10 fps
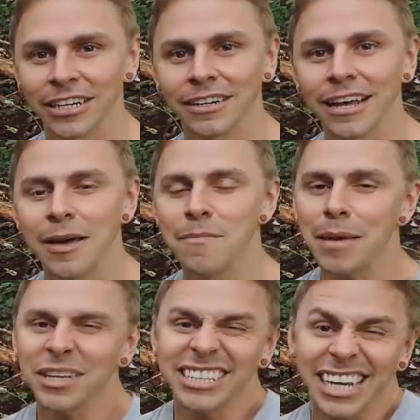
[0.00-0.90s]
and
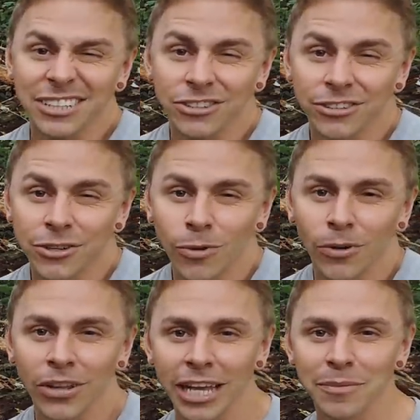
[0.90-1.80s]
maybe it's an answer you
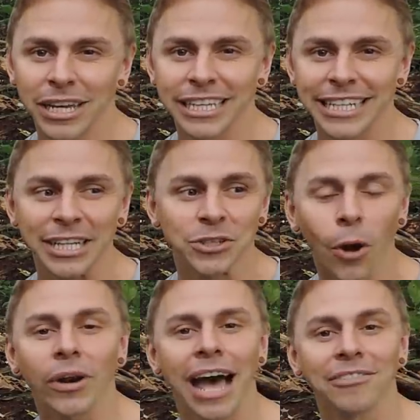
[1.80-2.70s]
won't like because I
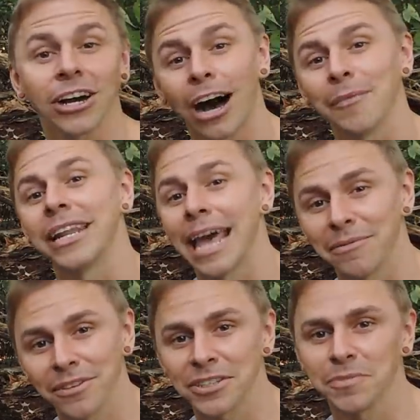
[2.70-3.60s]
don't have a common
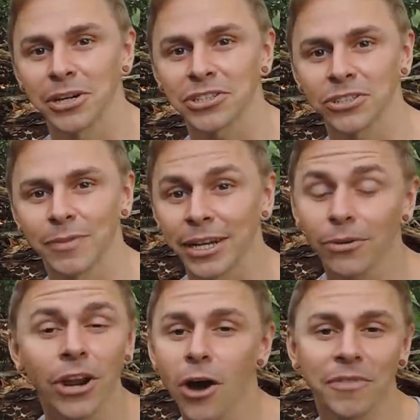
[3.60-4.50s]
name for this mushroom. I
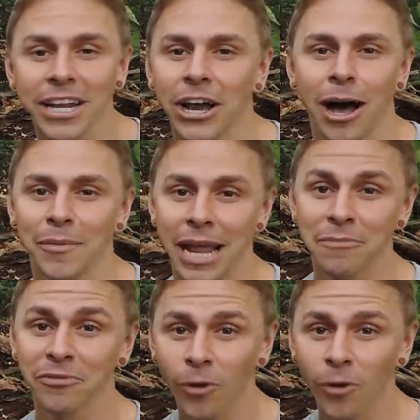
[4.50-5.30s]
don't know of any common name